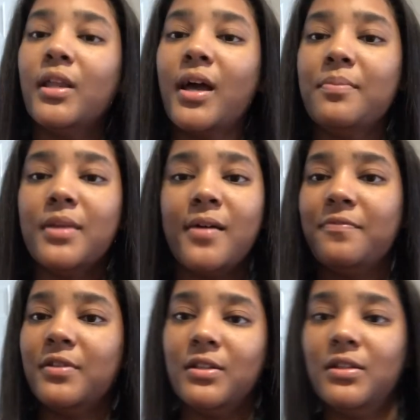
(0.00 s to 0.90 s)
Like, I'm not
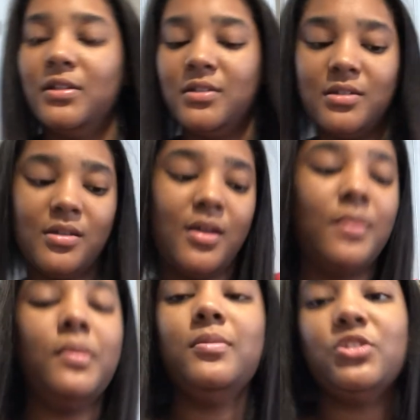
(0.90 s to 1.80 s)
feeling it.
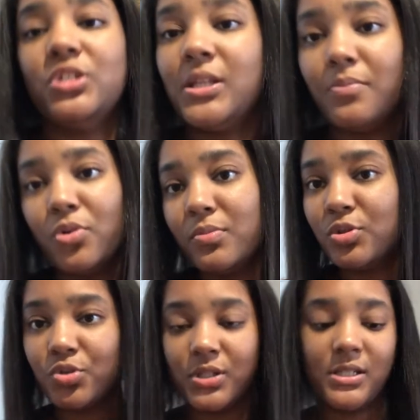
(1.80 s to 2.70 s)
Maybe it's just a more
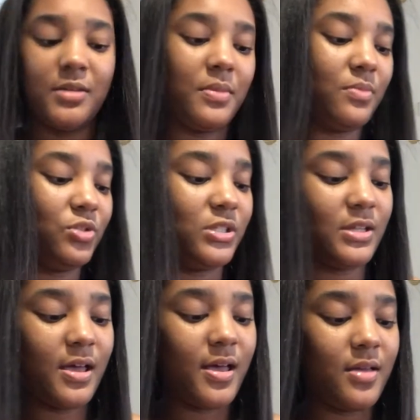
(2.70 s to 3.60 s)
mature scent, but I'm just
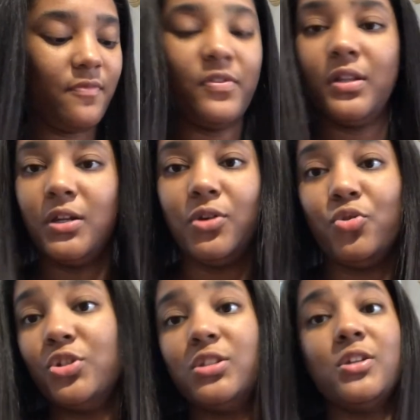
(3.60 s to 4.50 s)
not feeling it, or
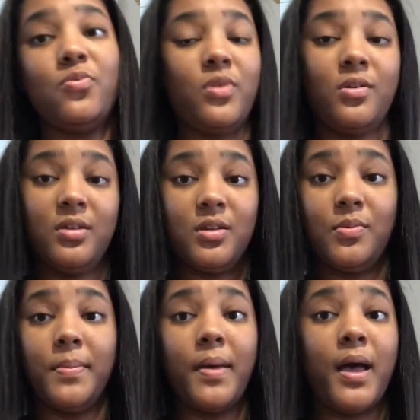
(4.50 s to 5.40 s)
it just don't work good
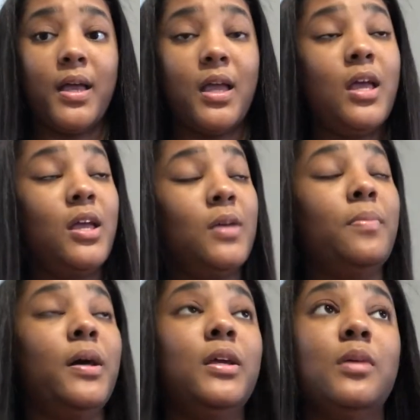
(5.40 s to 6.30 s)
with my
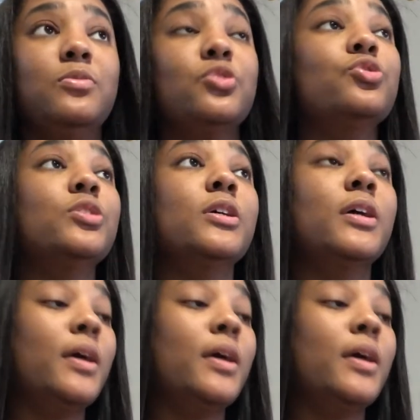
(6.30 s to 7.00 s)
body chemistry.